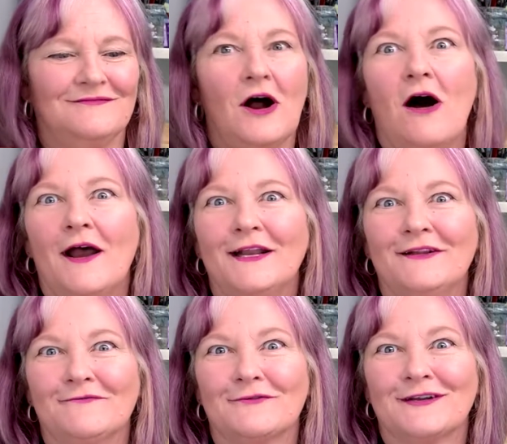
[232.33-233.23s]
I didn't
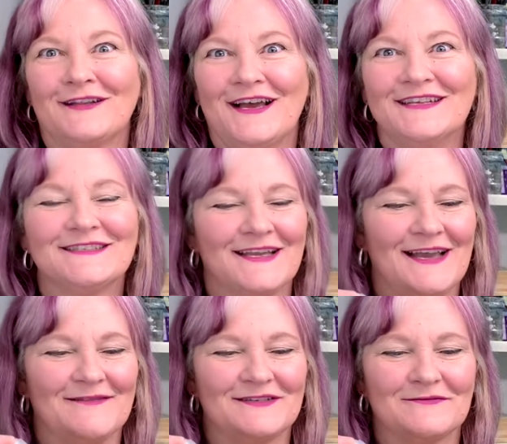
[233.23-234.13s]
even realize they
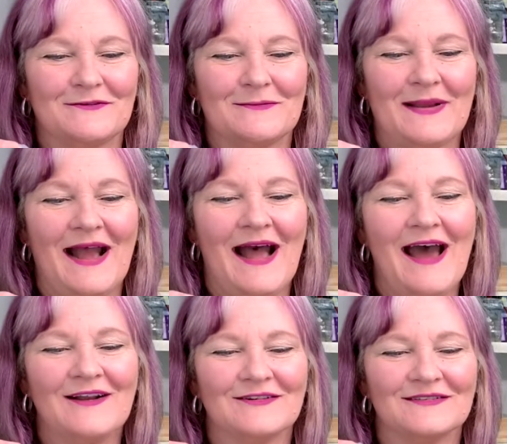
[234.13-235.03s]
have different
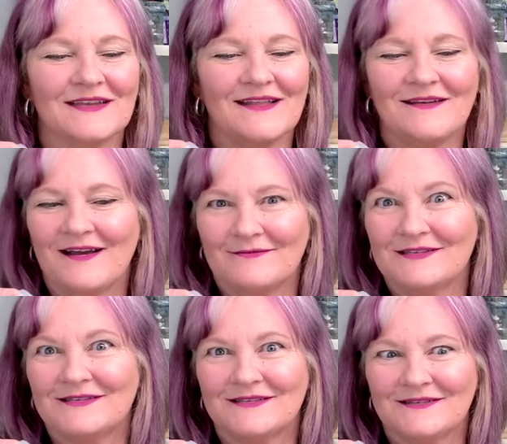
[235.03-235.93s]
patterns. I thought it was
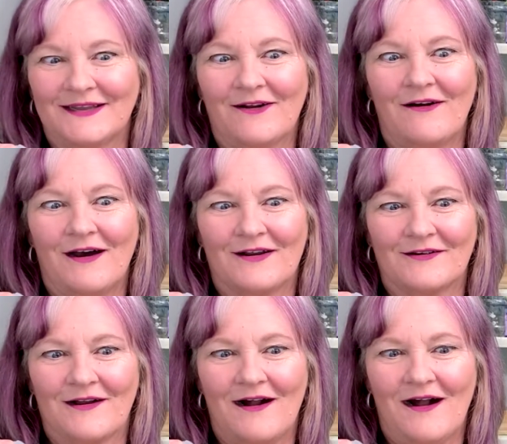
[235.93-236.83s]
just like on
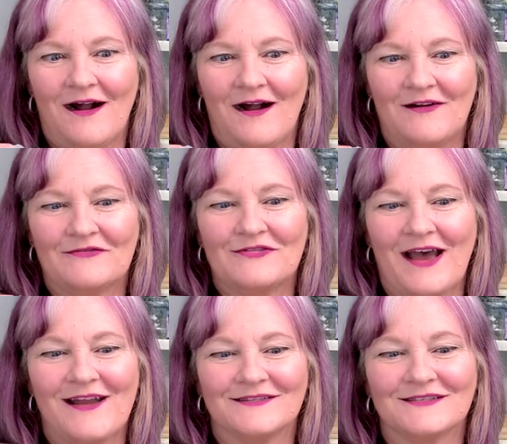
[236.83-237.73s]
or off.
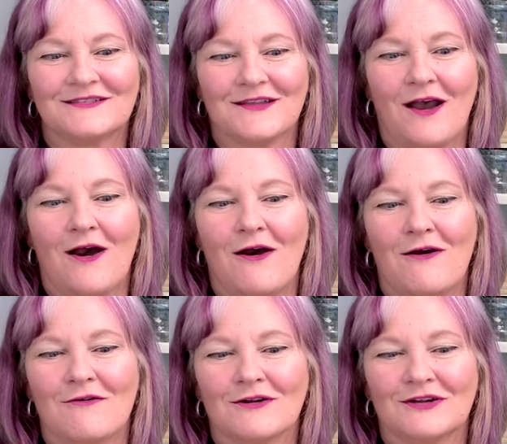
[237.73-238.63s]
That is
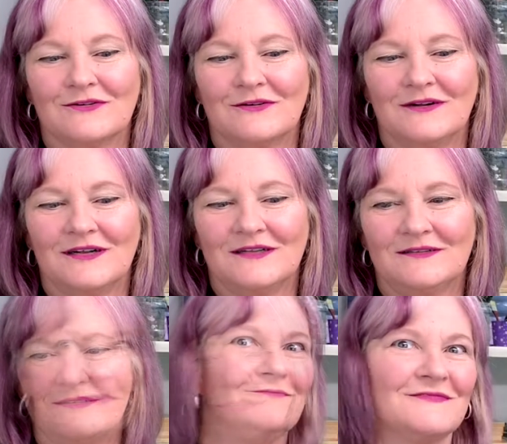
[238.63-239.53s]
so
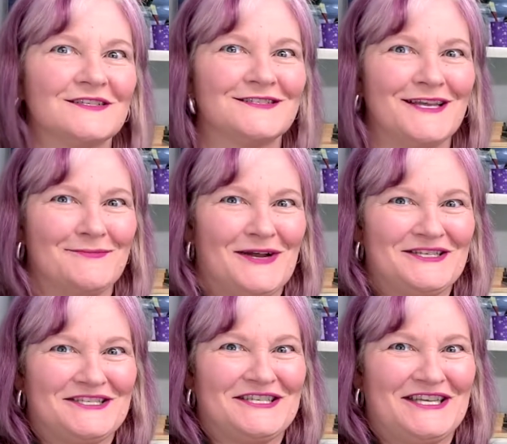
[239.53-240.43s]
cool. Doesn't take
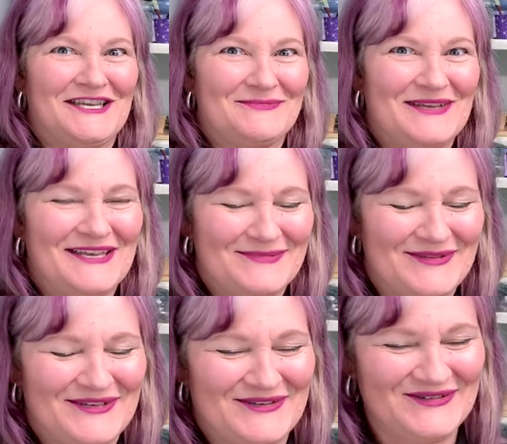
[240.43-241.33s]
much to keep me
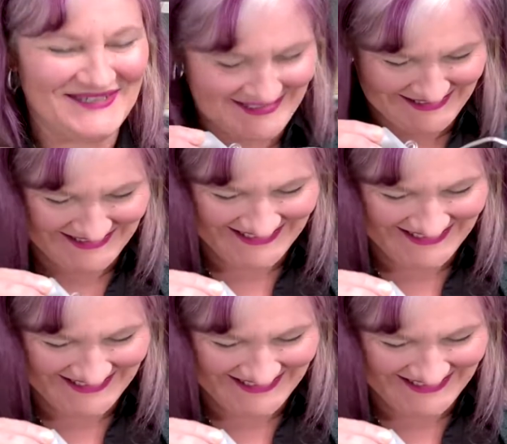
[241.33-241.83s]
amused.